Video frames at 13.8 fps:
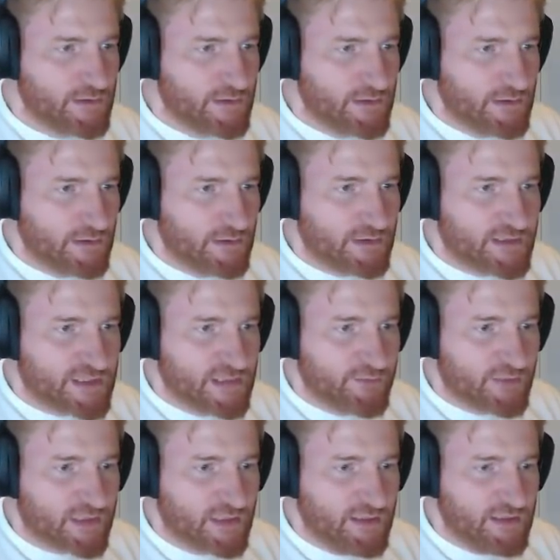Let's see, what
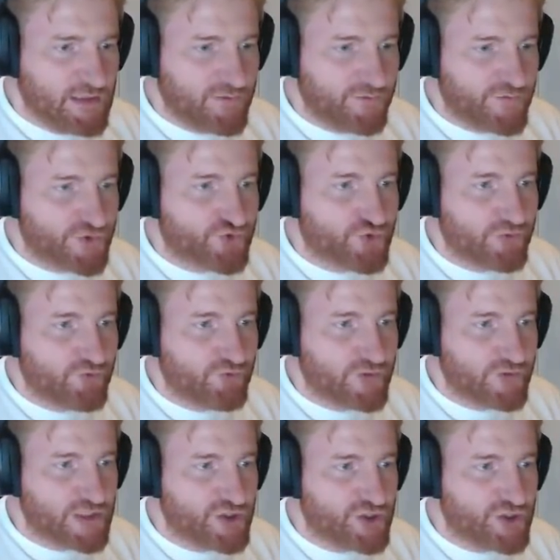can the infantry reach?